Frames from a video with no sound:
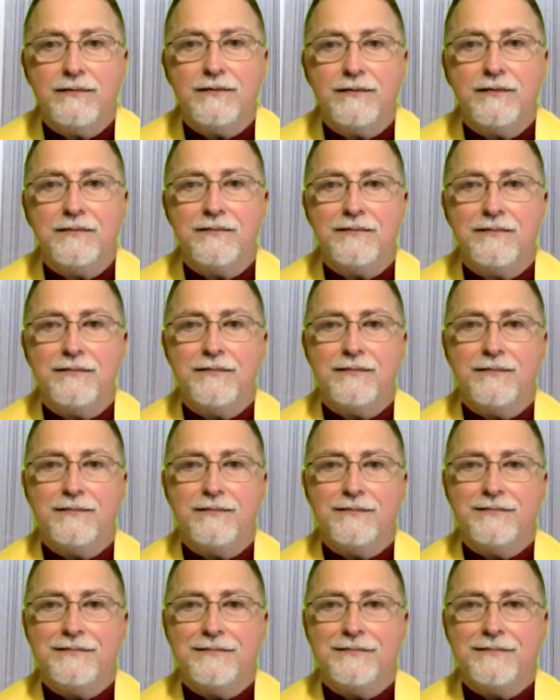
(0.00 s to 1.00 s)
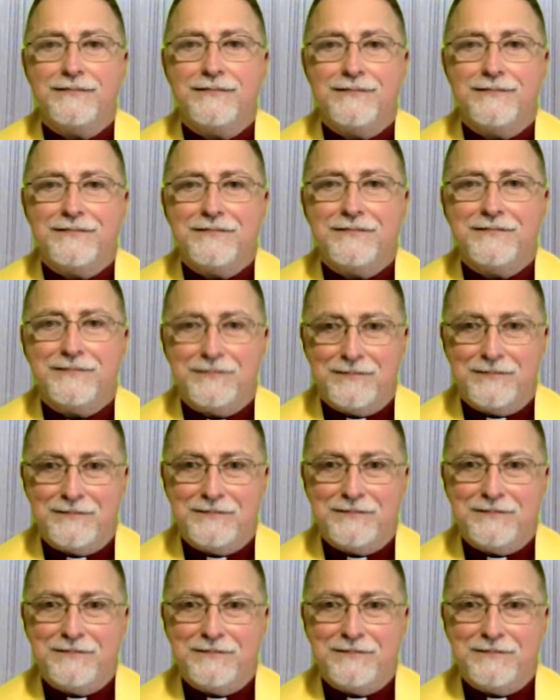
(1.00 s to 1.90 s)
Nothing is said.